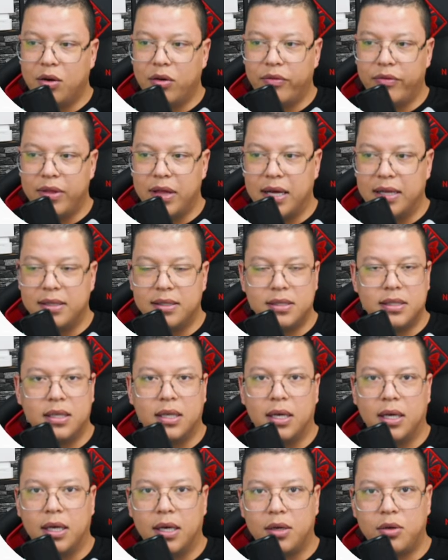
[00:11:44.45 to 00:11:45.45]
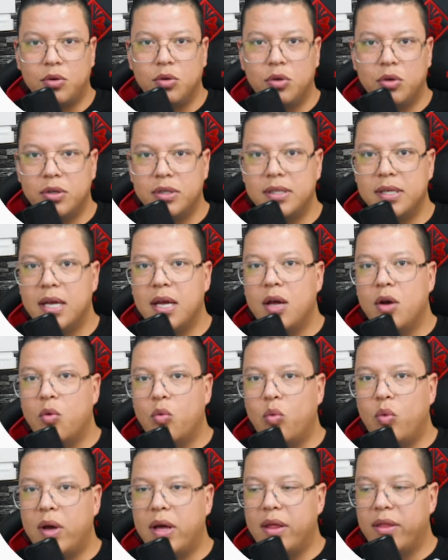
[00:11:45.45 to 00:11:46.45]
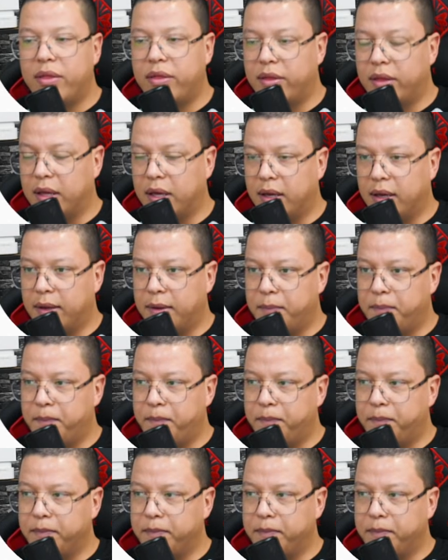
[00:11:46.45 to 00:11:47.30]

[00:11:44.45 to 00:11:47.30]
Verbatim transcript: of that course with a